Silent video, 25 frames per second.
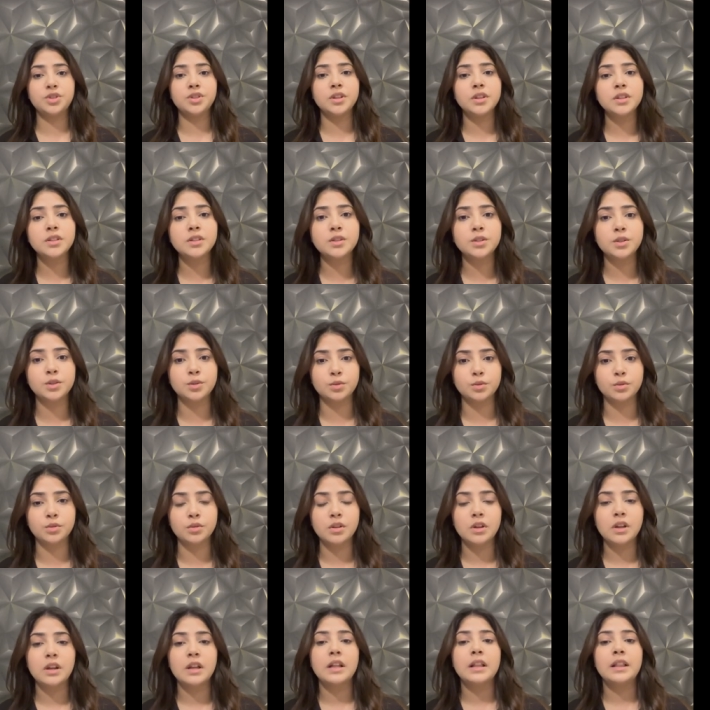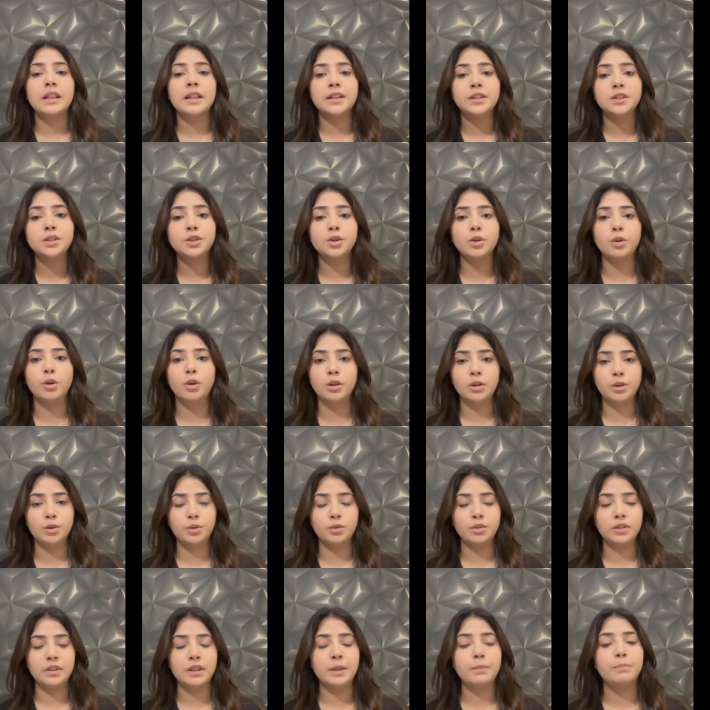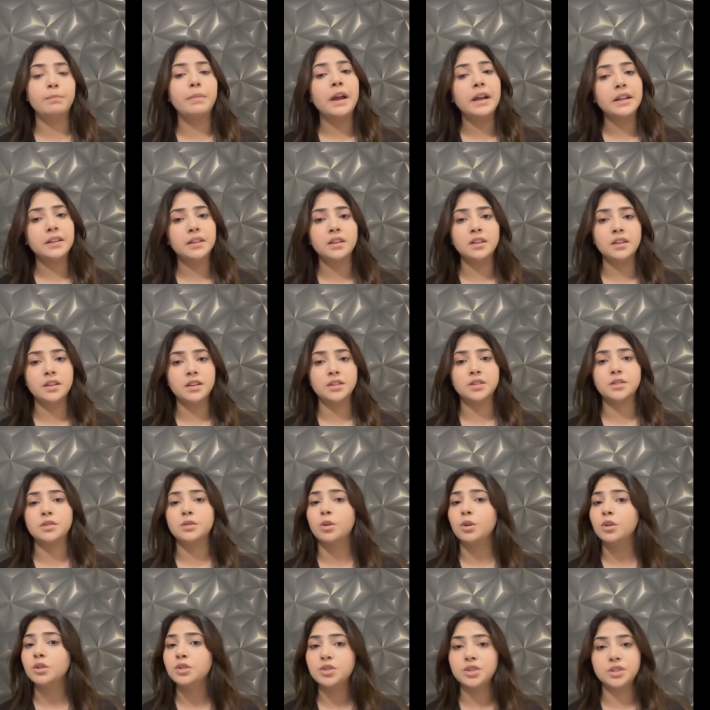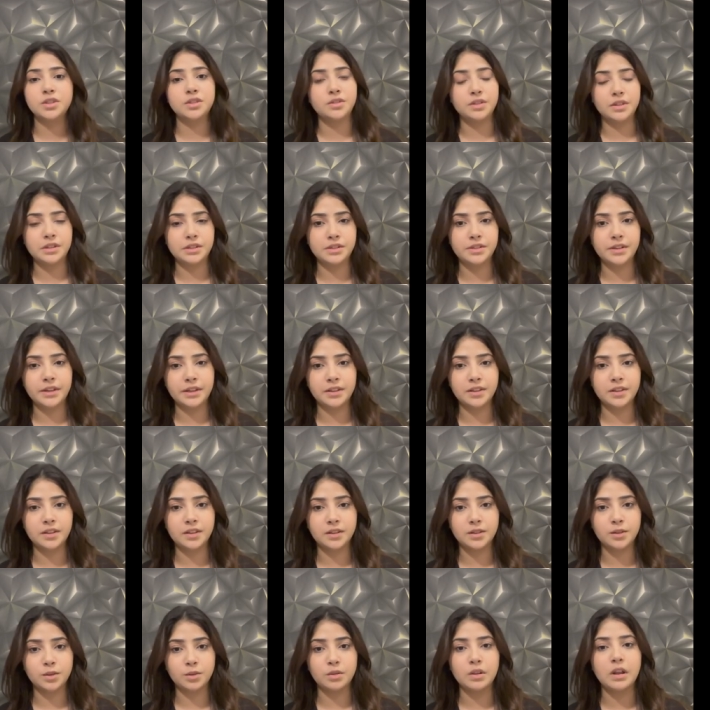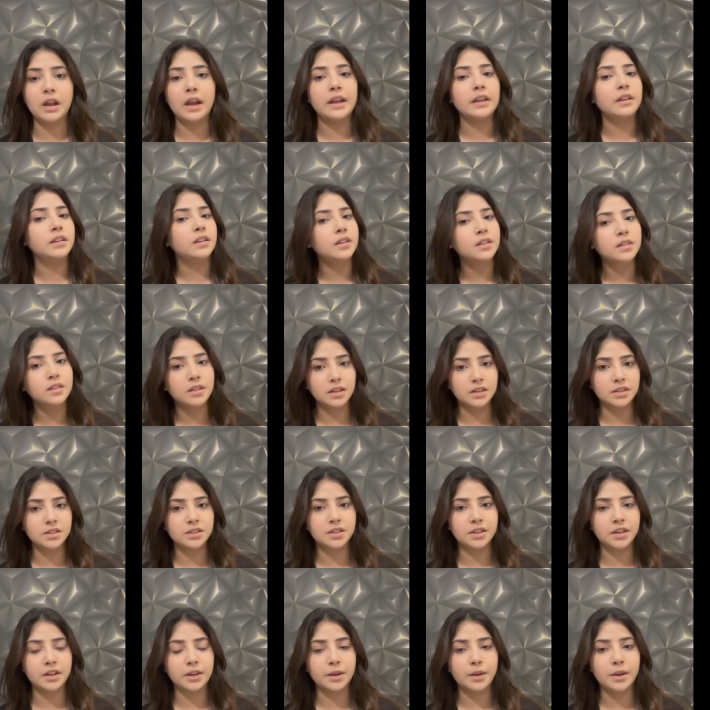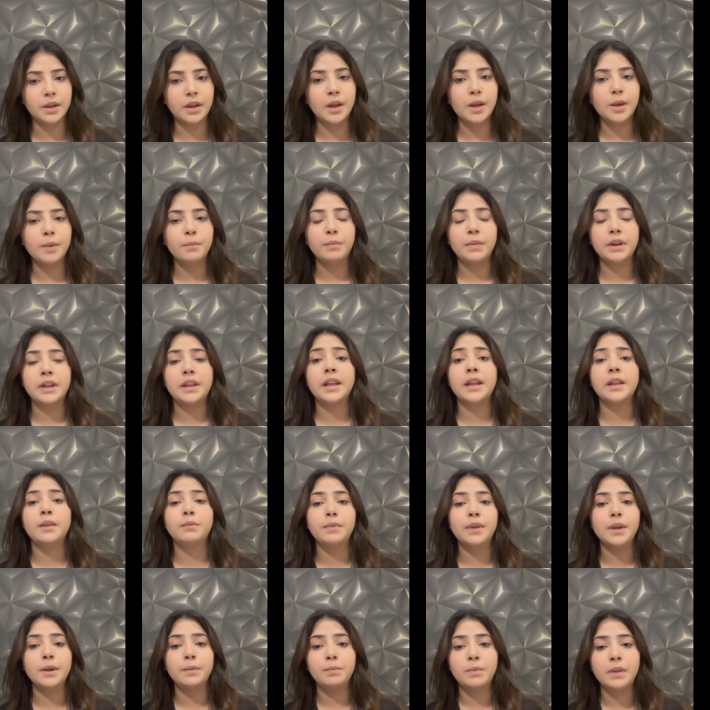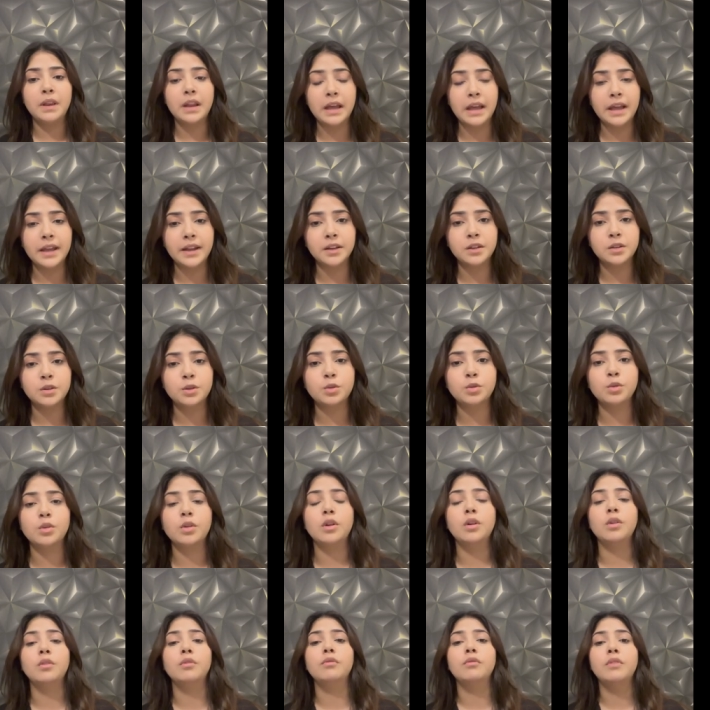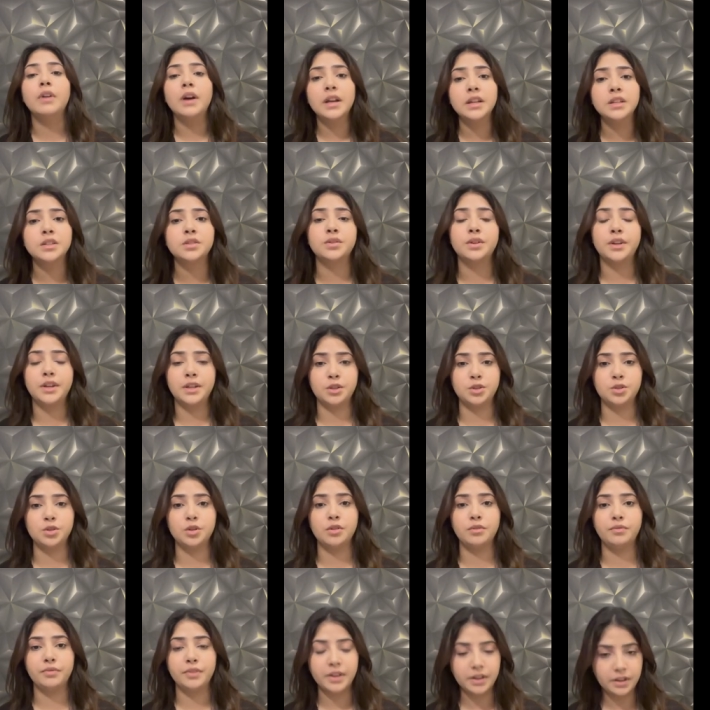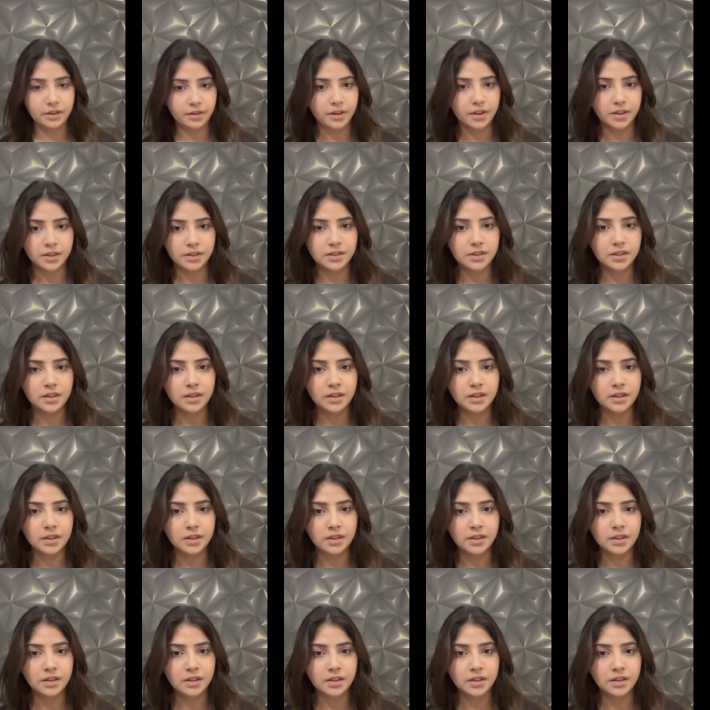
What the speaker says: just to let you all know that Python is not just restricted to the IT industry but can be applied to a vast range of areas.